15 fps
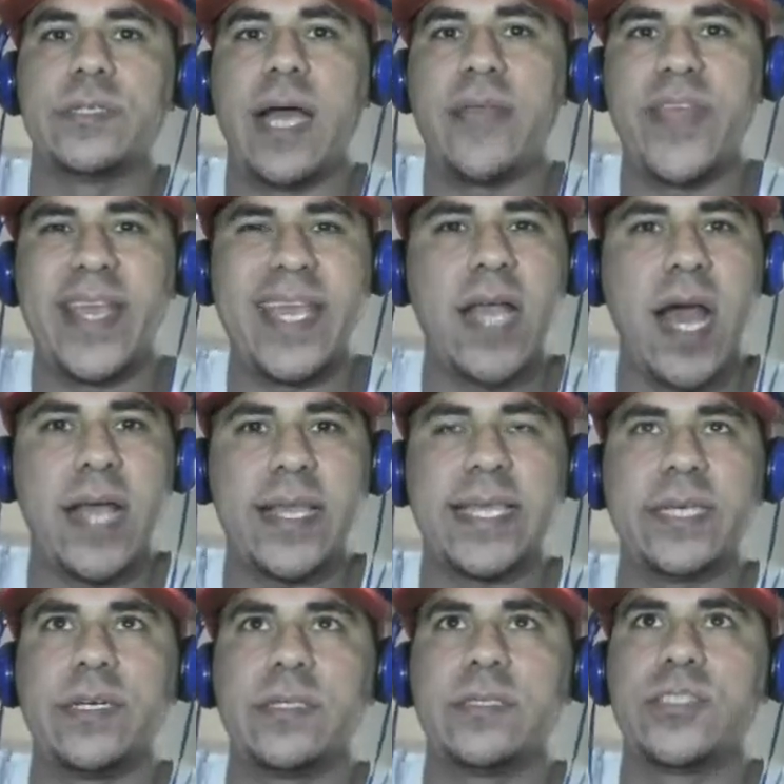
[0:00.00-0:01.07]
I think he got
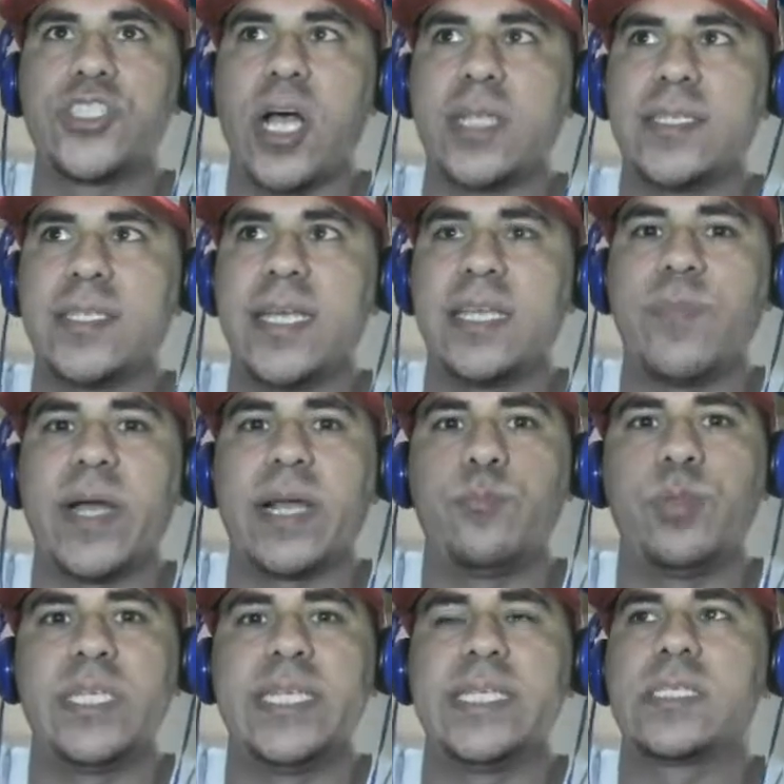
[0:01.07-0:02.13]
killed, shot to death by
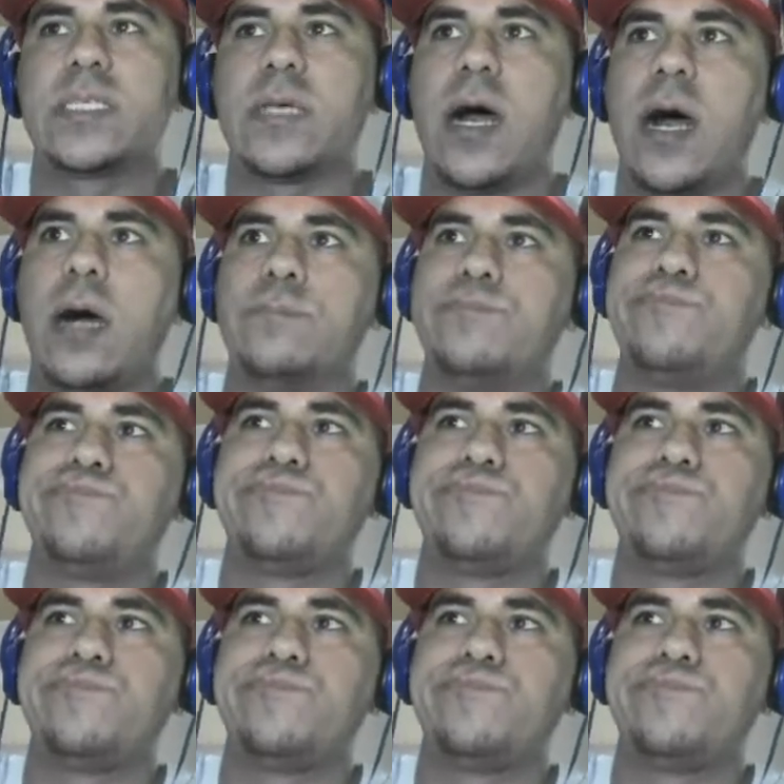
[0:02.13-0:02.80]
police. I